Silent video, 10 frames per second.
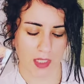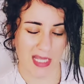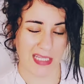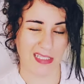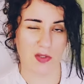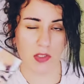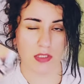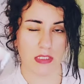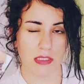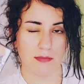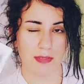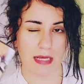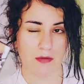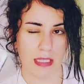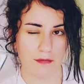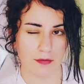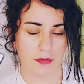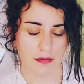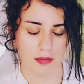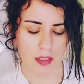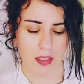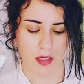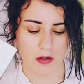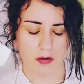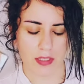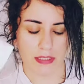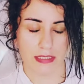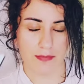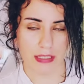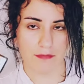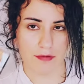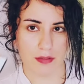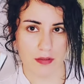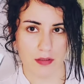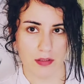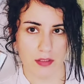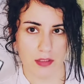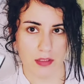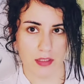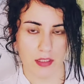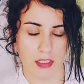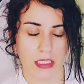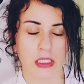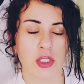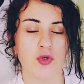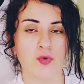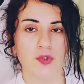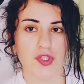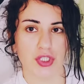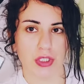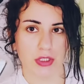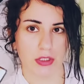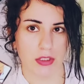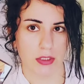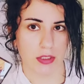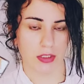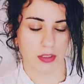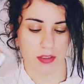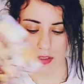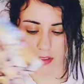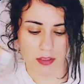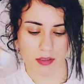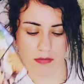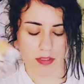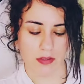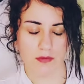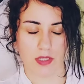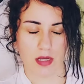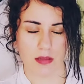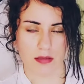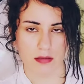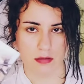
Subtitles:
At least on a deep down level, or a deep level in use, there is no done.